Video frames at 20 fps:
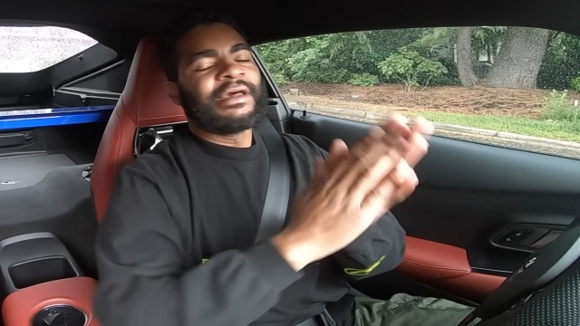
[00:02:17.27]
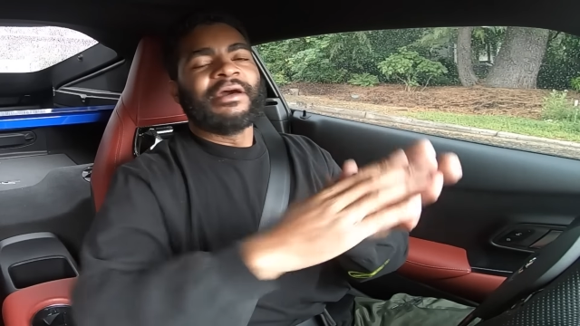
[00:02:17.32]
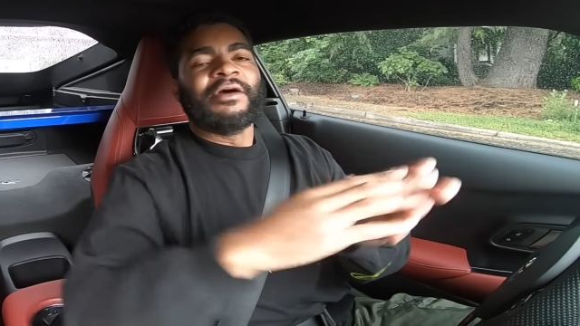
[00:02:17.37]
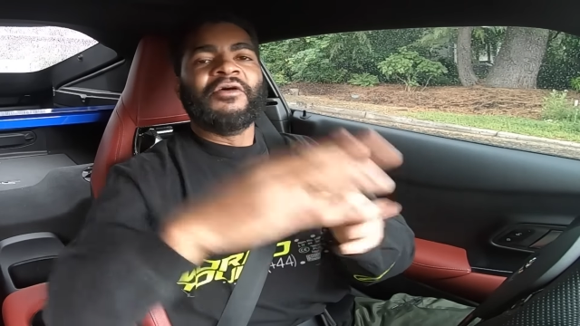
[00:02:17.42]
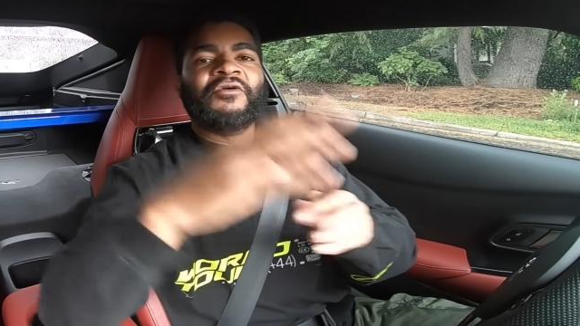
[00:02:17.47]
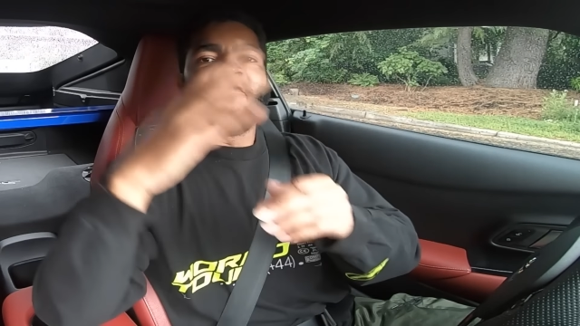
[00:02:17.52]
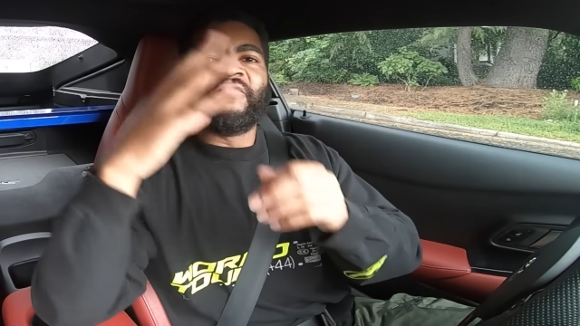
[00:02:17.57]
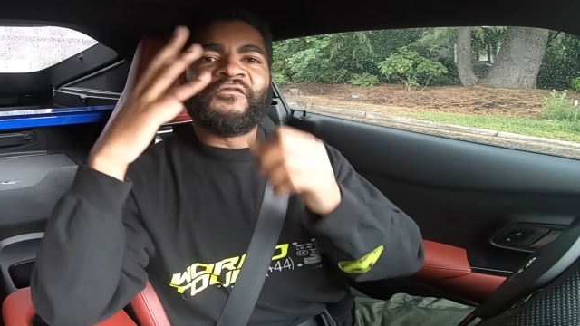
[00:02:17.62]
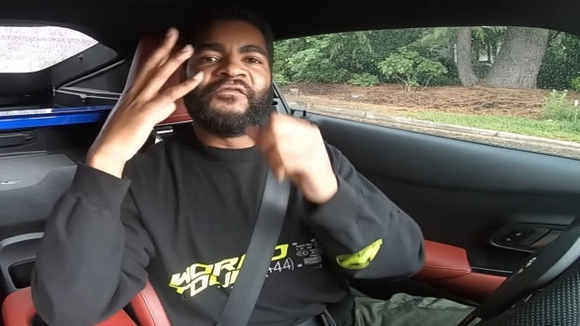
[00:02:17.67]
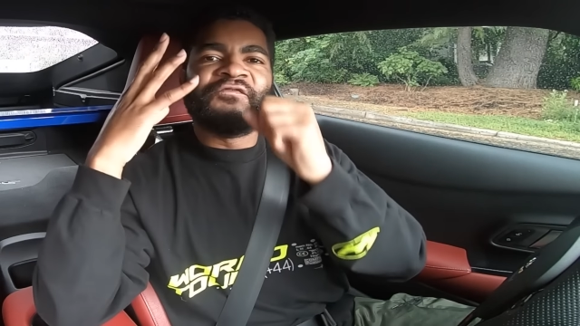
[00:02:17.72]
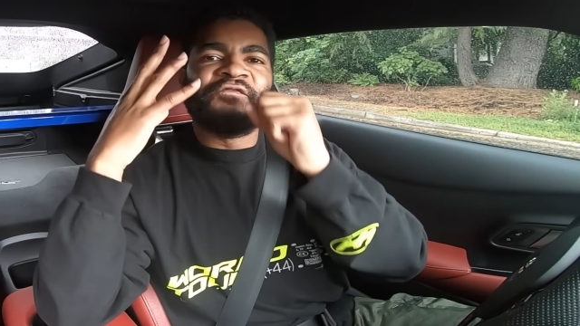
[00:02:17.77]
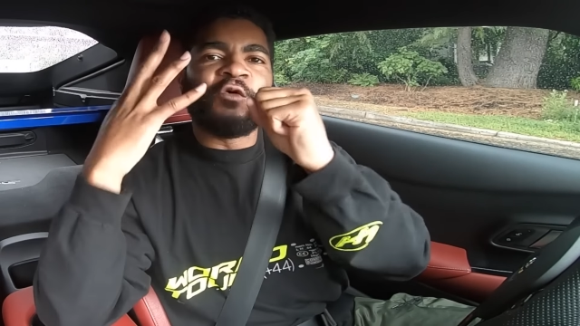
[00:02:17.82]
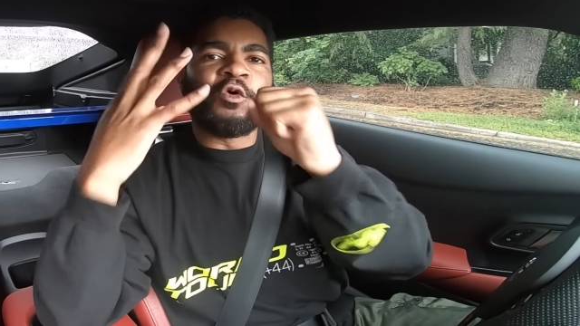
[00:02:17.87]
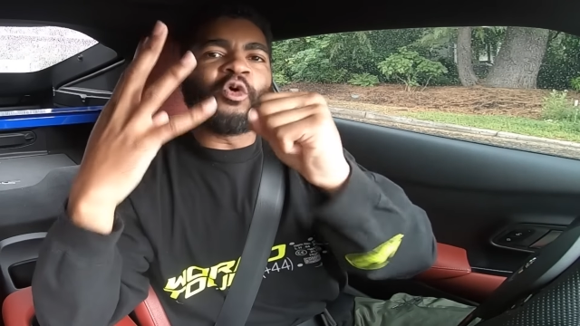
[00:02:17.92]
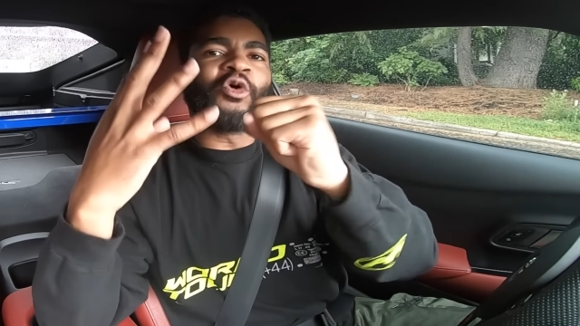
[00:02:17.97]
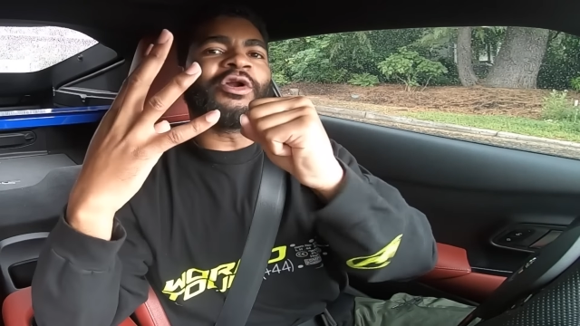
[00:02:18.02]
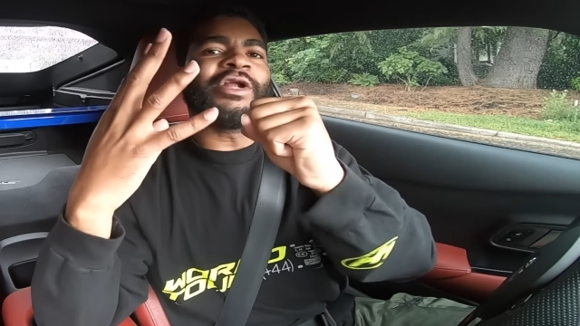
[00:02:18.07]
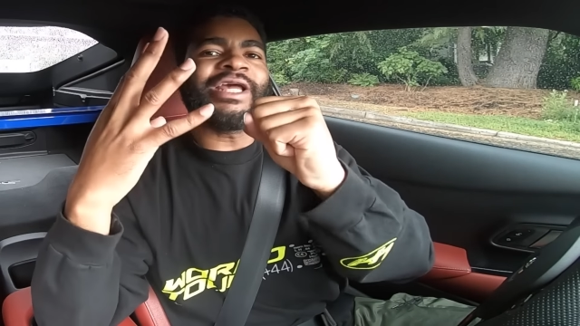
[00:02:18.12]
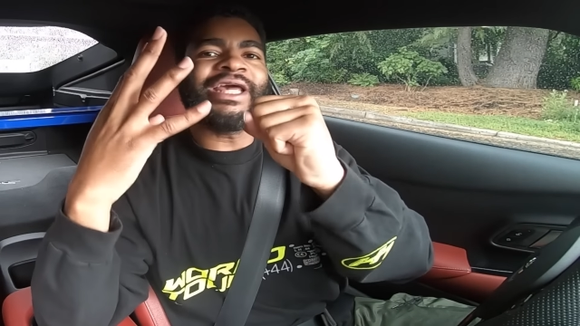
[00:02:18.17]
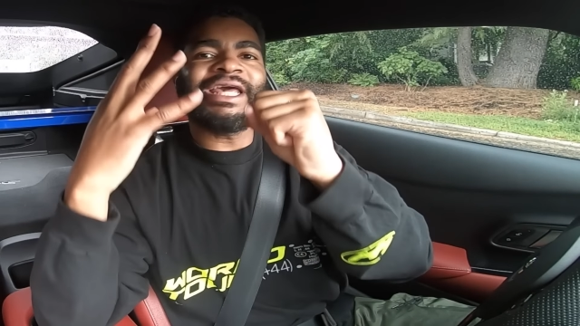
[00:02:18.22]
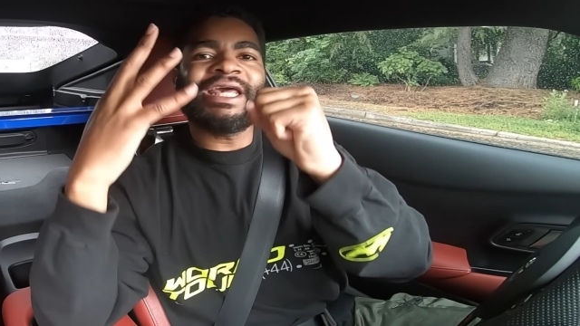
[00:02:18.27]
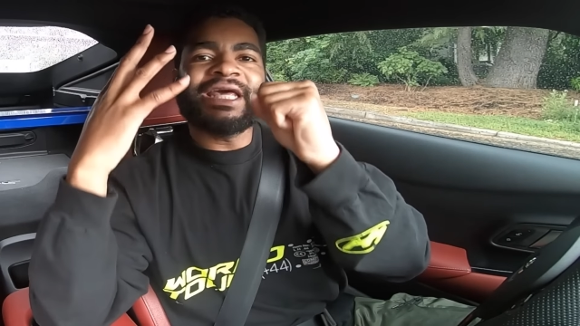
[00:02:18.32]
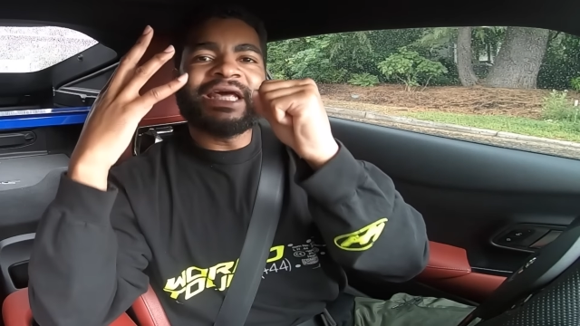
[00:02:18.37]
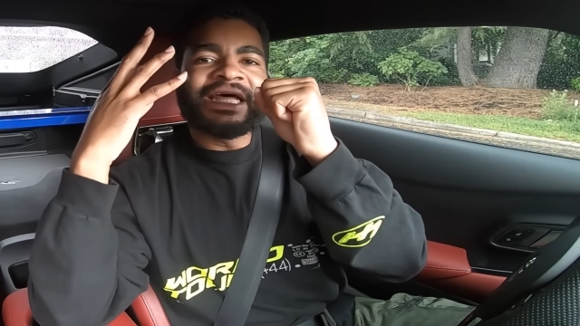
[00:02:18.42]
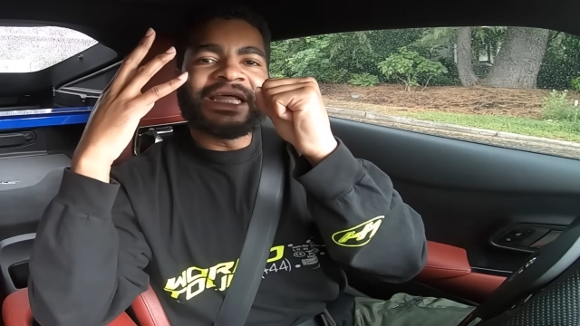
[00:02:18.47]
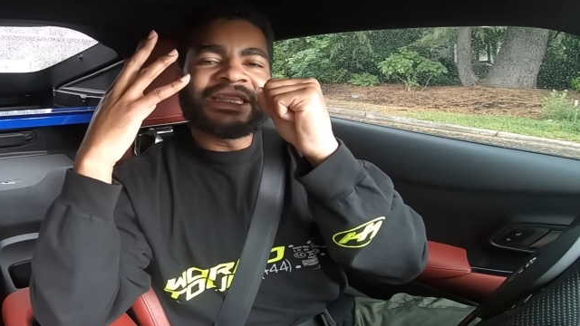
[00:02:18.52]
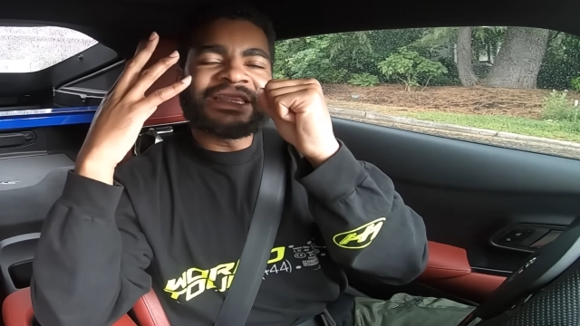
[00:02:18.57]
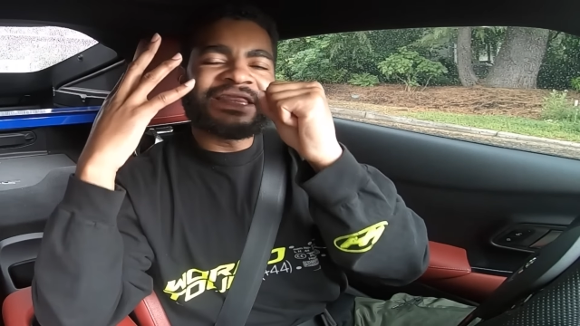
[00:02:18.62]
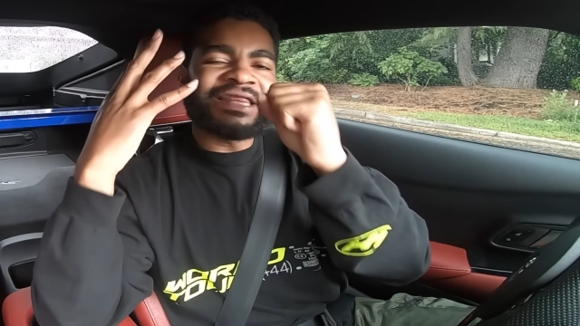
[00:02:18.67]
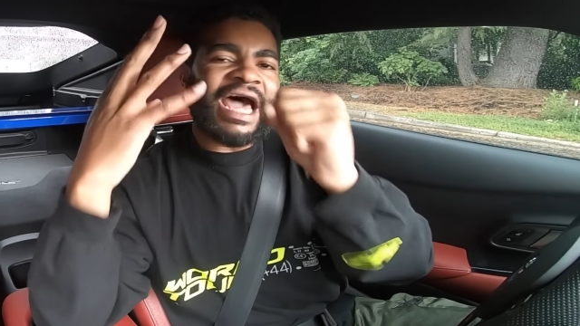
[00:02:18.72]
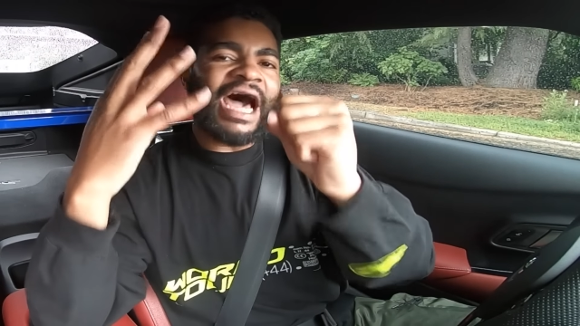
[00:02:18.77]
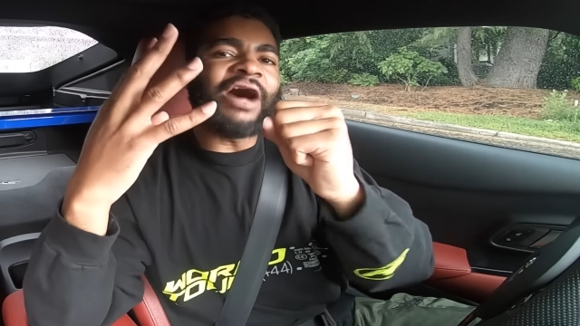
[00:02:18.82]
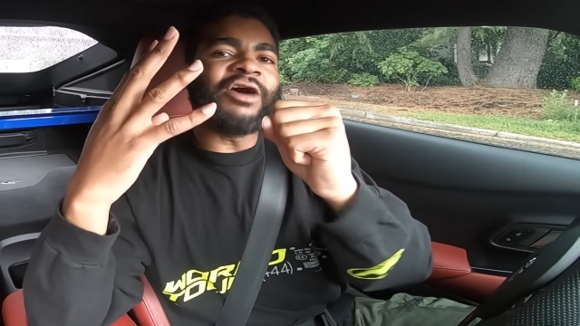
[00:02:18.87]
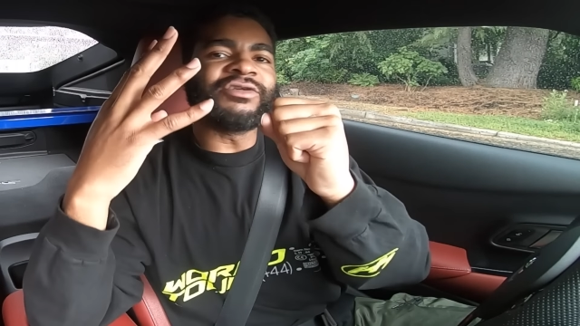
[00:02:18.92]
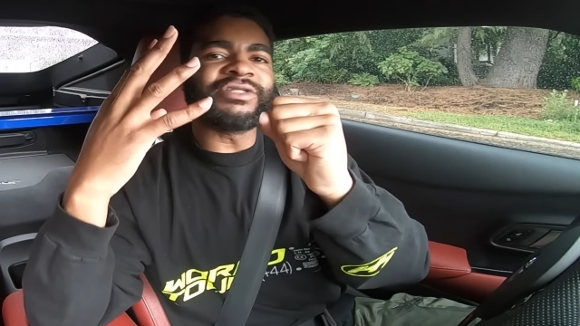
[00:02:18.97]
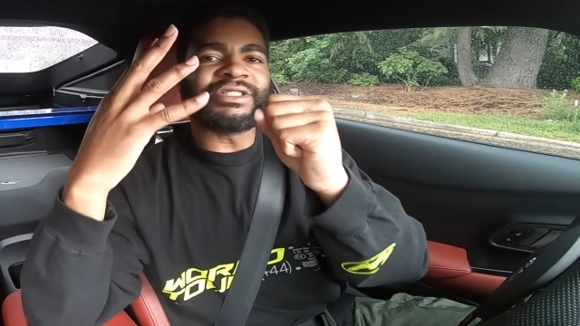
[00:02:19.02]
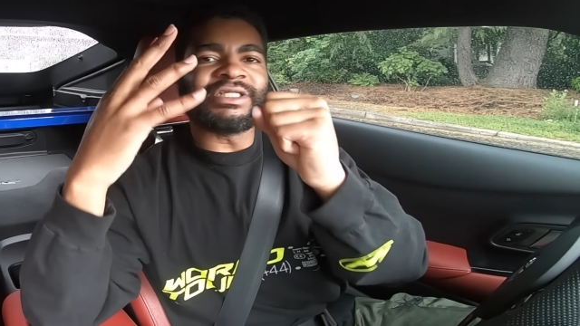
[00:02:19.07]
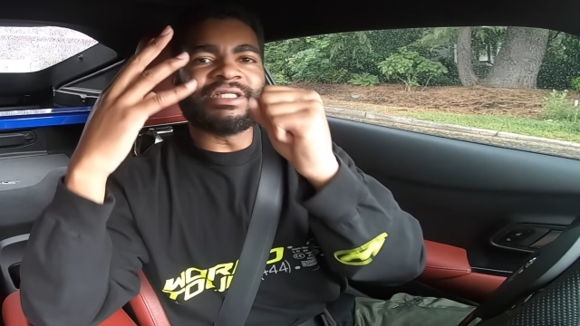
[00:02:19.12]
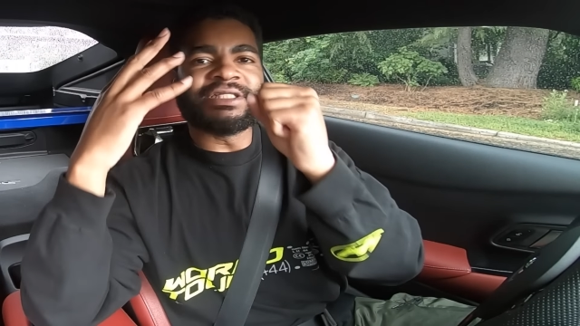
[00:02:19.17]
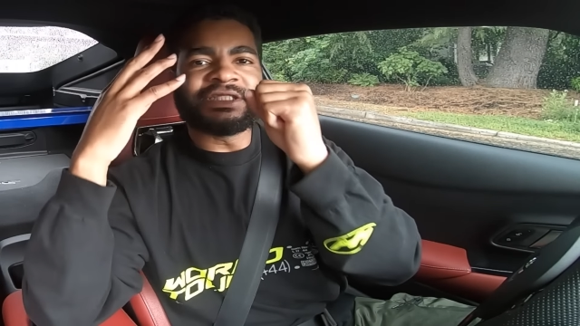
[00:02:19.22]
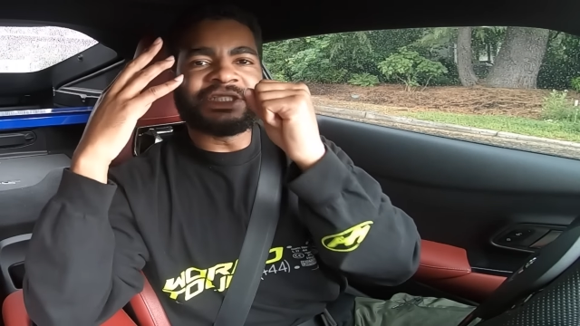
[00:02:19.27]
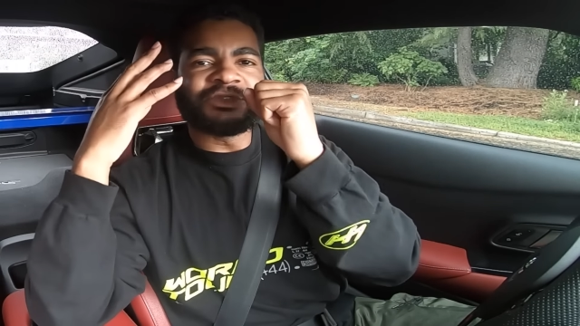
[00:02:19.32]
40,000